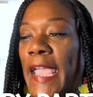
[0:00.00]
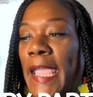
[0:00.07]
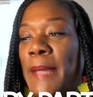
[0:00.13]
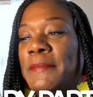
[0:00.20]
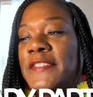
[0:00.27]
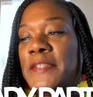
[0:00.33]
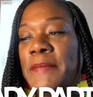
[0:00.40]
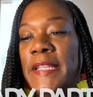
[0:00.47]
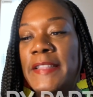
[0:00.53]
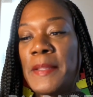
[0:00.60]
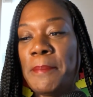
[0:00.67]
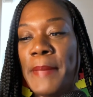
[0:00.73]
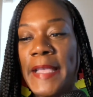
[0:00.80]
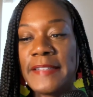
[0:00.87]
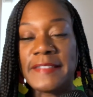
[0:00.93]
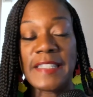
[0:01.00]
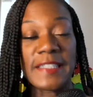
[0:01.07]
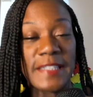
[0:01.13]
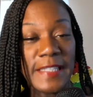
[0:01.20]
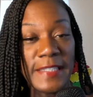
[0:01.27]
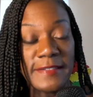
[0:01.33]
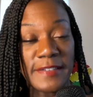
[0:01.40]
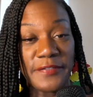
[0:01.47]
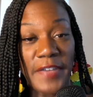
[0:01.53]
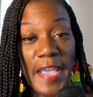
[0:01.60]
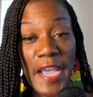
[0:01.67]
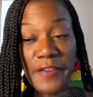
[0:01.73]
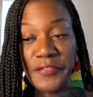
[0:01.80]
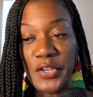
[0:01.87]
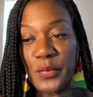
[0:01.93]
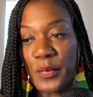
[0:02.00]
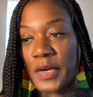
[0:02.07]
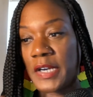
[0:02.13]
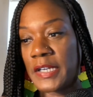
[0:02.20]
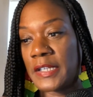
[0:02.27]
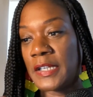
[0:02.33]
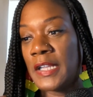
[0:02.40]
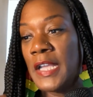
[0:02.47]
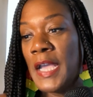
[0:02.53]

aim to meet the basic needs of everyone,